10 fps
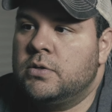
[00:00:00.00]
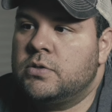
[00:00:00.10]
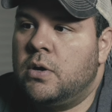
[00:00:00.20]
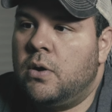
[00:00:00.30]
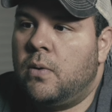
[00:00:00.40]

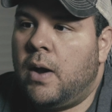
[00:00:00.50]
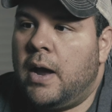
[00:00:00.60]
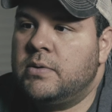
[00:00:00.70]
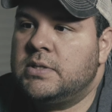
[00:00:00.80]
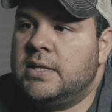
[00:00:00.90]
So
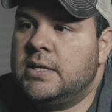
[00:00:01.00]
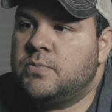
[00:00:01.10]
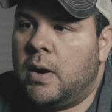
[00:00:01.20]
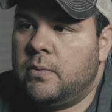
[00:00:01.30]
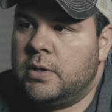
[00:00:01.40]
I would say that's
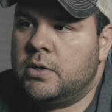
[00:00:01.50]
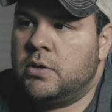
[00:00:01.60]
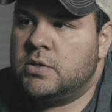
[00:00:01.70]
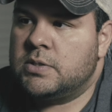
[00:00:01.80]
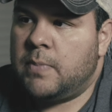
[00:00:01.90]
probably a
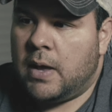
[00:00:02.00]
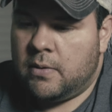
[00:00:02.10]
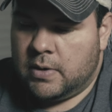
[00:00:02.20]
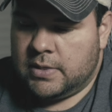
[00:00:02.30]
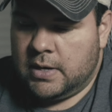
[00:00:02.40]
good
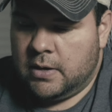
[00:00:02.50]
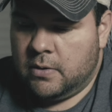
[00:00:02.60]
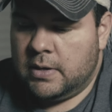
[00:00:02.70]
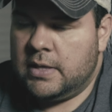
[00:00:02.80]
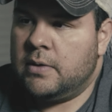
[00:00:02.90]
spot right
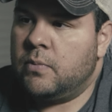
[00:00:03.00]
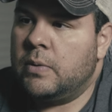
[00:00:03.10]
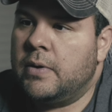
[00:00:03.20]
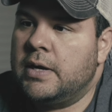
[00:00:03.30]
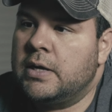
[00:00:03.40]
there. And then we
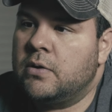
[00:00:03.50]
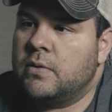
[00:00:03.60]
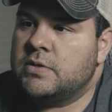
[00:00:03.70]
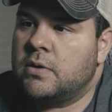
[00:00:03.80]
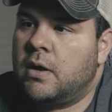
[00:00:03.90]
want to
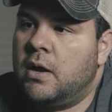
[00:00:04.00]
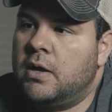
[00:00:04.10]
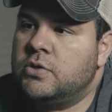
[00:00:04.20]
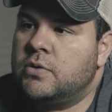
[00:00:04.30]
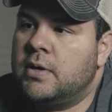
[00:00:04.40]
increase our
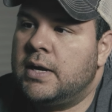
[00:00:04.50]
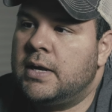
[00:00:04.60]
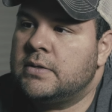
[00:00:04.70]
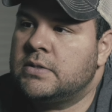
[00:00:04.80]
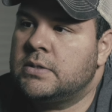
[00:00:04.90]

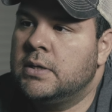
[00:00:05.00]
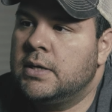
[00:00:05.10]
contrast